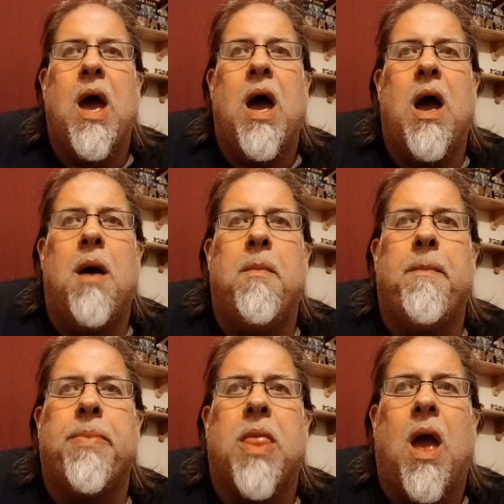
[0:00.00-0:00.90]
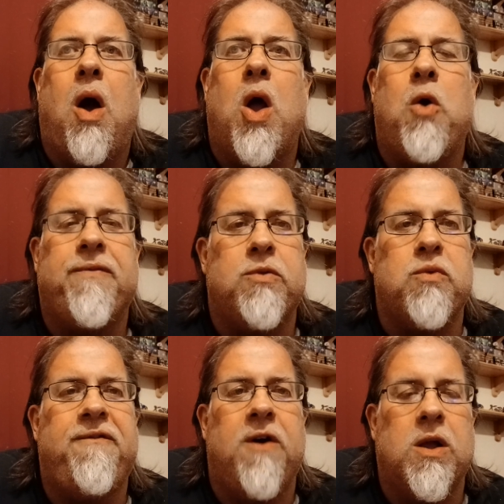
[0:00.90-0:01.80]
I often
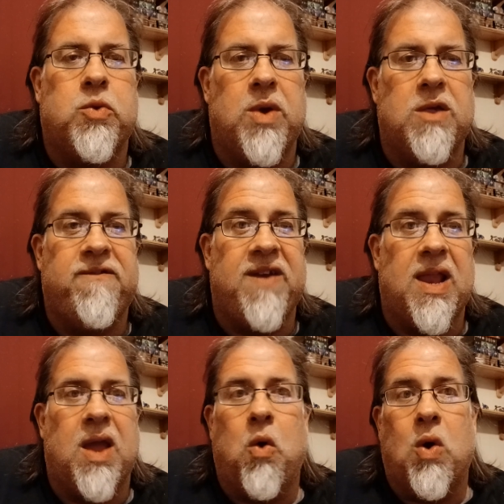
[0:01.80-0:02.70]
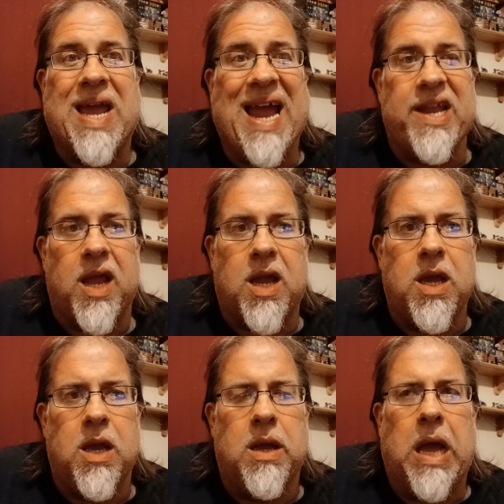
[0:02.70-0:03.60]
refer to it as feeling
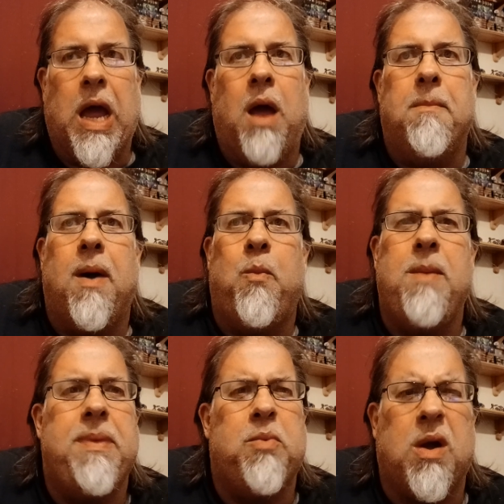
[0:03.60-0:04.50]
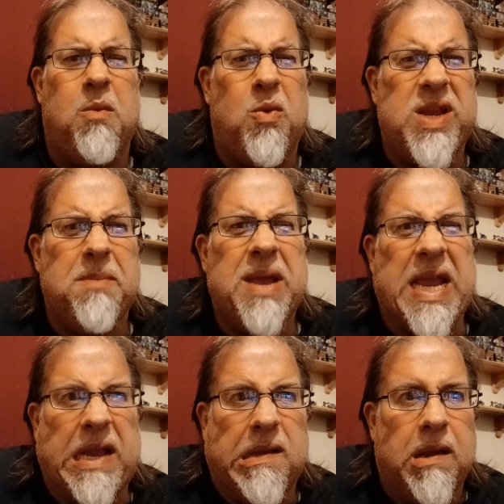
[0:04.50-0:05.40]
organic. And when people go, what do you
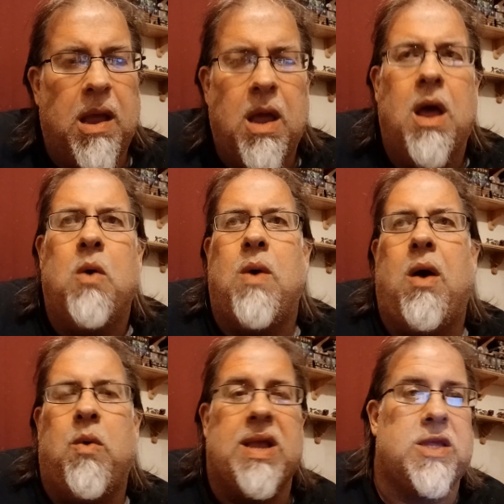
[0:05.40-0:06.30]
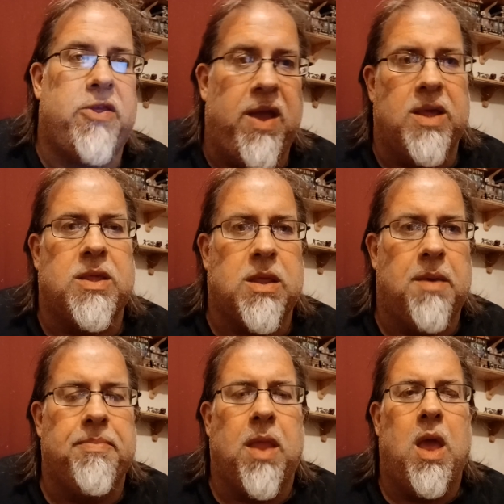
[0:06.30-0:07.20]
mean? Well, it's this.
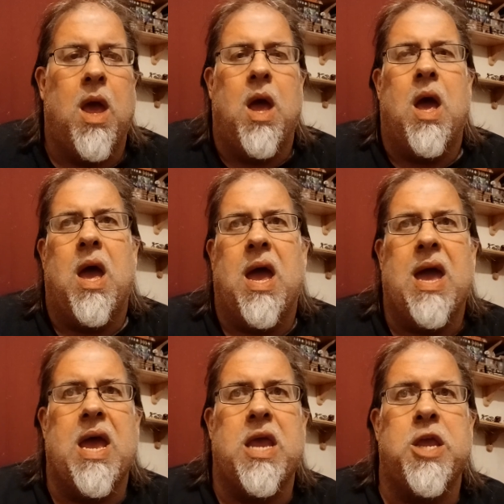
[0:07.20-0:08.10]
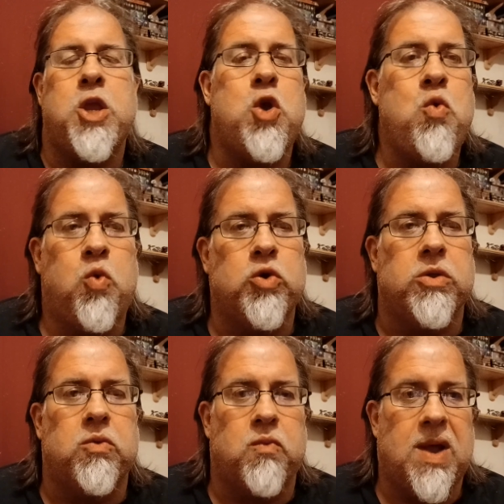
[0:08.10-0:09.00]
You
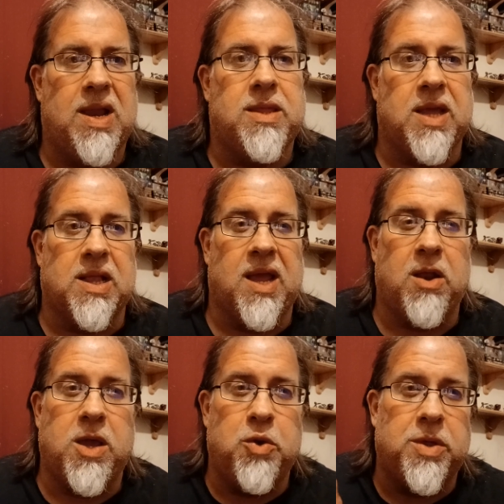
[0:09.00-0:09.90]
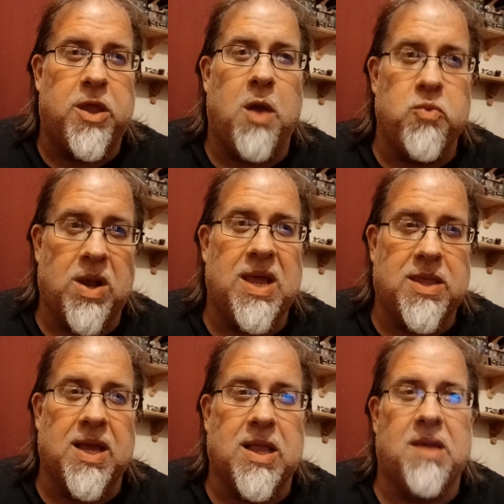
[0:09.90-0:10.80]
wouldn't realistically, and I use the term
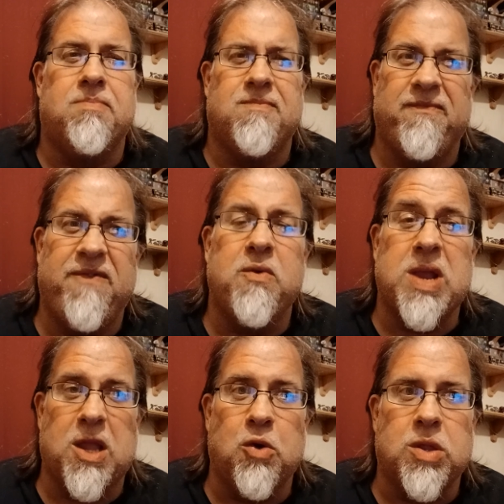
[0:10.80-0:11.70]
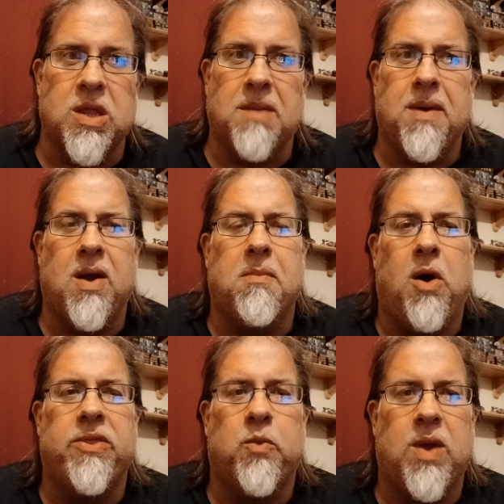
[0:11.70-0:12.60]
realistically very loosely, bearing in
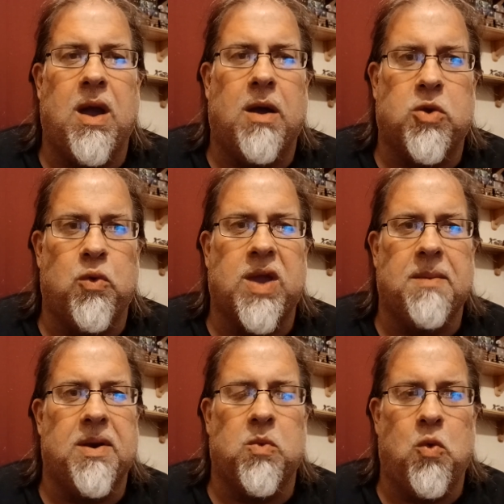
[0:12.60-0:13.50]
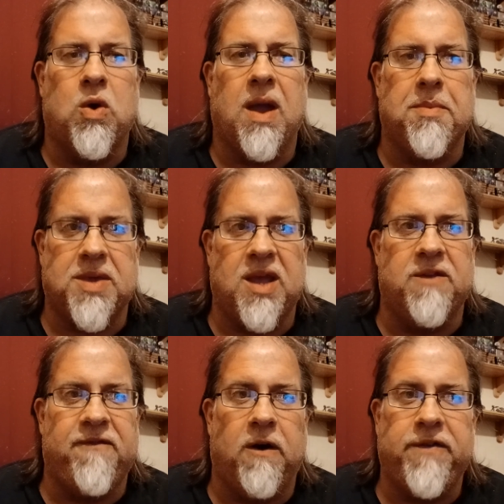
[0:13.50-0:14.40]
mind that we are talking about a war game set in the
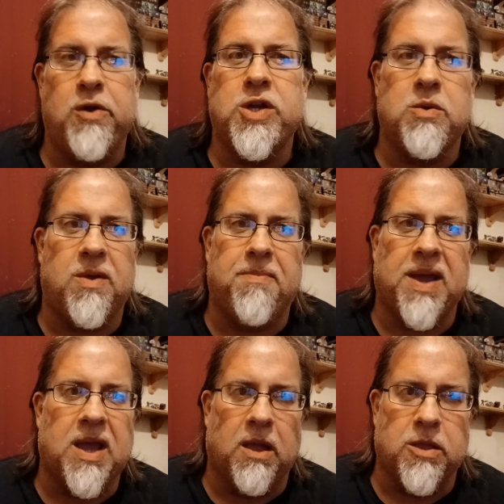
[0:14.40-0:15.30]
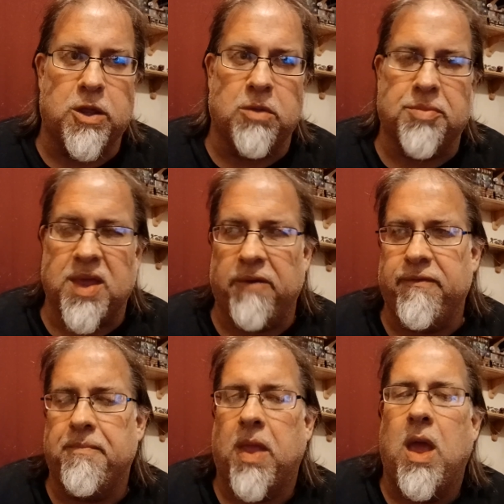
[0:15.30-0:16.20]
far future with big guns and stuff.
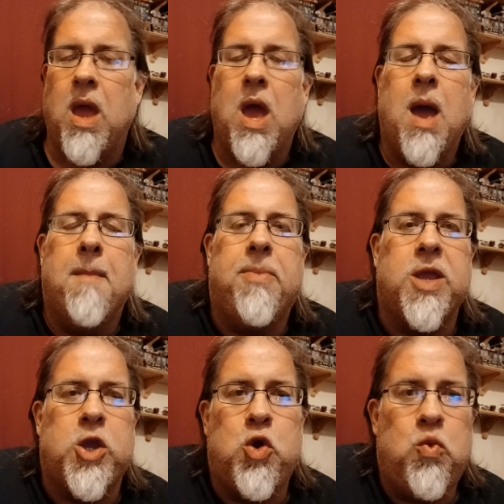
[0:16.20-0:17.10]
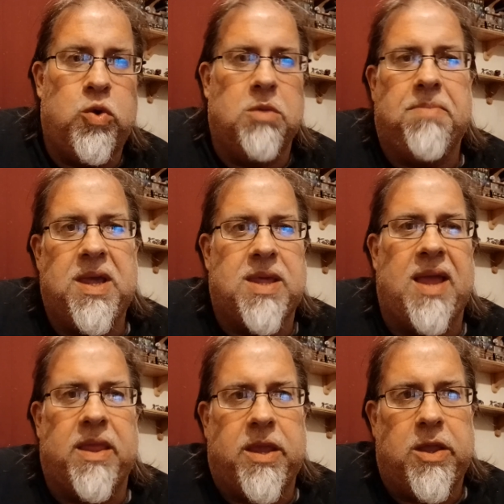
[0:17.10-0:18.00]
But you wouldn't be
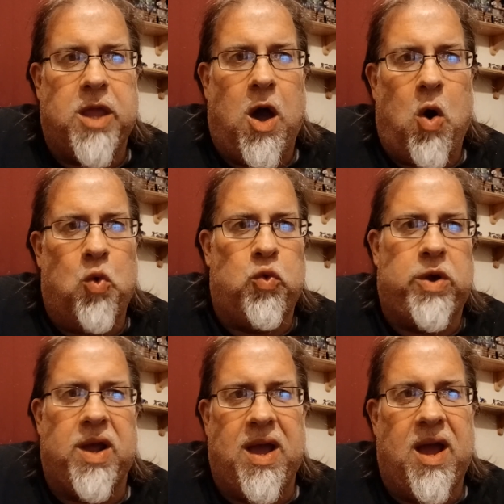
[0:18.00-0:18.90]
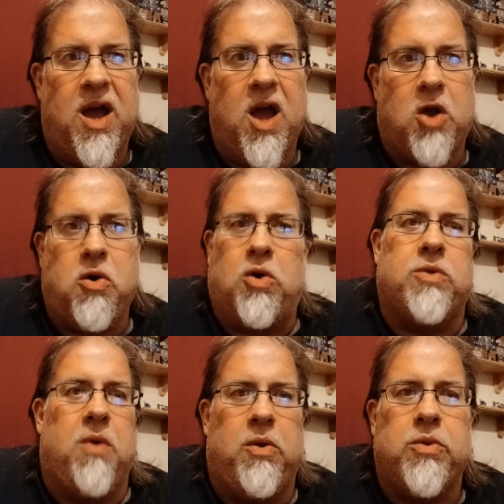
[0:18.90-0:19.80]
sent to hold a
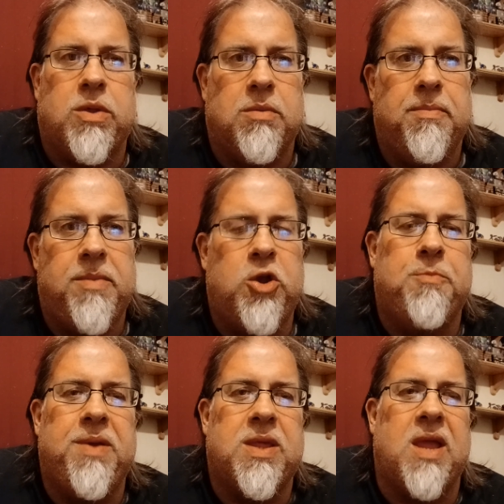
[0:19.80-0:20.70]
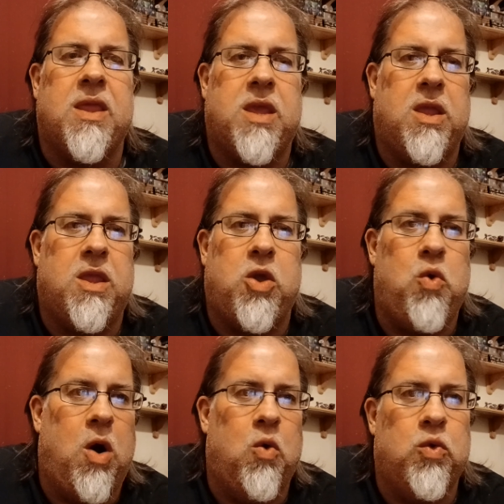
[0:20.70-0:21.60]
crossroads. You'd be sent to
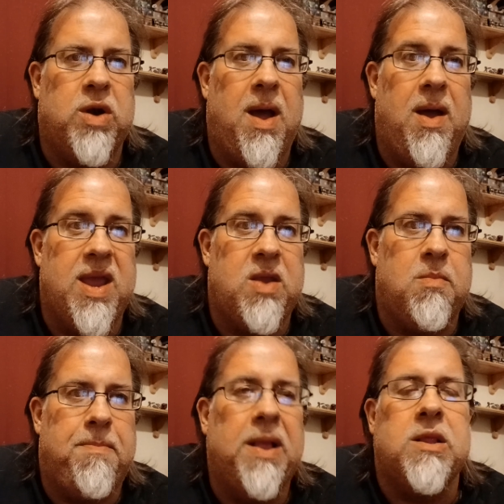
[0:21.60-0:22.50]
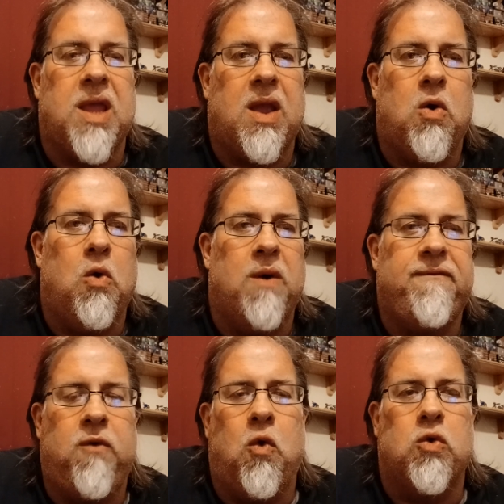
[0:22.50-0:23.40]
hold a building or a
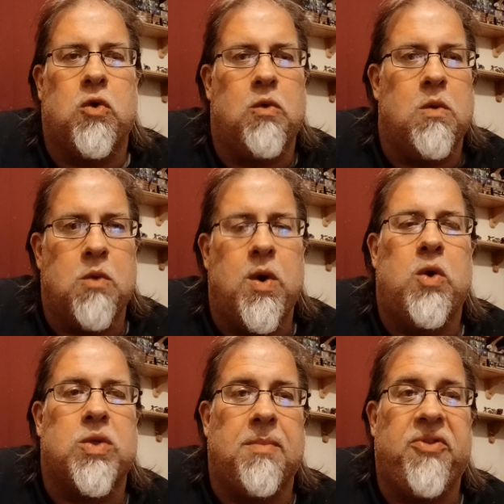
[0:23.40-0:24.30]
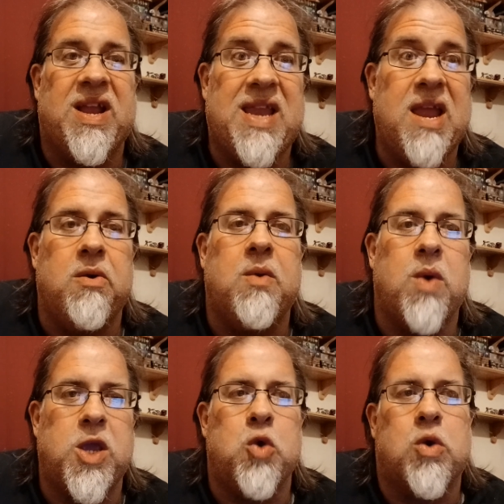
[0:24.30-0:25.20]
fort or a ruin or something near it
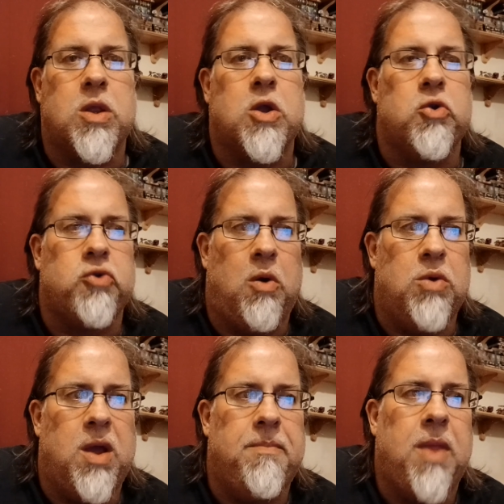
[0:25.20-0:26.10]
where you could control it.